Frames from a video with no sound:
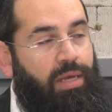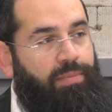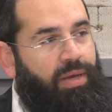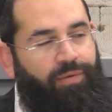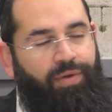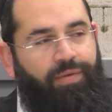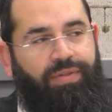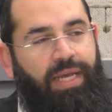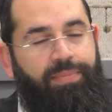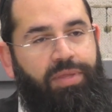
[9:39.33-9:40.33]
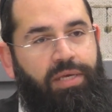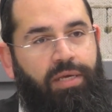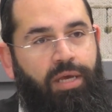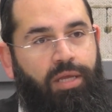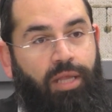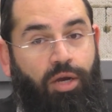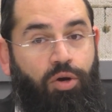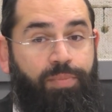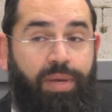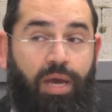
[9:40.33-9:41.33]
But if you have something that
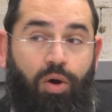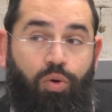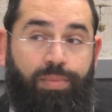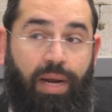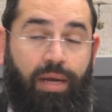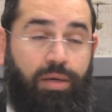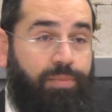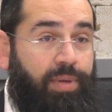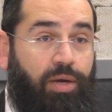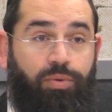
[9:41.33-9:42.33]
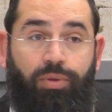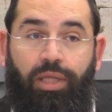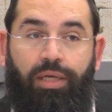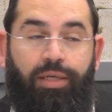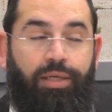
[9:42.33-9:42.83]
could be a chumrah, could be a kula,